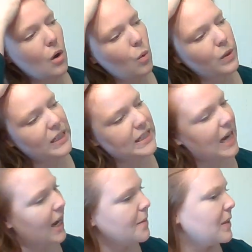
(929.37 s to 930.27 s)
When the
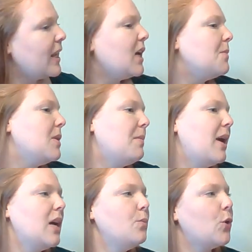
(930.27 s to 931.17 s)
time came, the
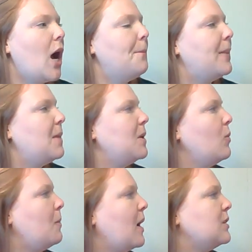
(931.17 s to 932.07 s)
man brought baby
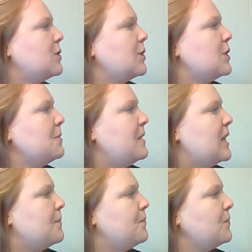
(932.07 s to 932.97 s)
Rapunzel to
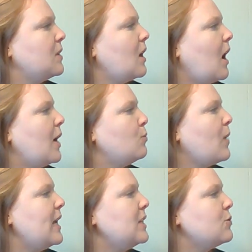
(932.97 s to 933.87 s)
me. I
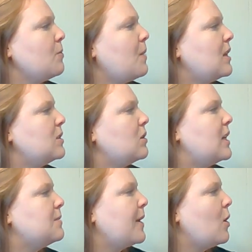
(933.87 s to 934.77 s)
raised Rapunzel
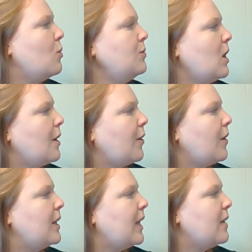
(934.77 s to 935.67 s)
as my own daughter
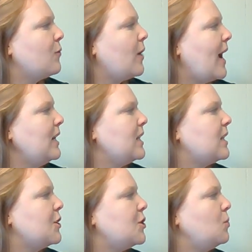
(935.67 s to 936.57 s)
and gave her
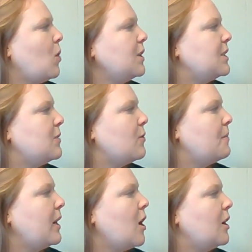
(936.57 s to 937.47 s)
anything she wanted from
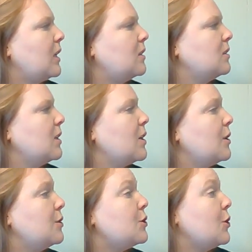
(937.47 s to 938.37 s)
my garden:
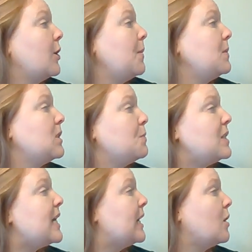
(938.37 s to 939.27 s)
turnips,
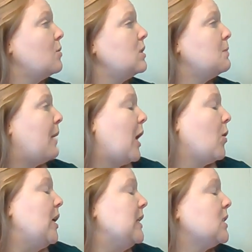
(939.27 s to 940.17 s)
potatoes,
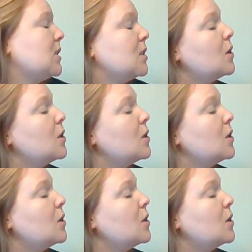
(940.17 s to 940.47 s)
berries,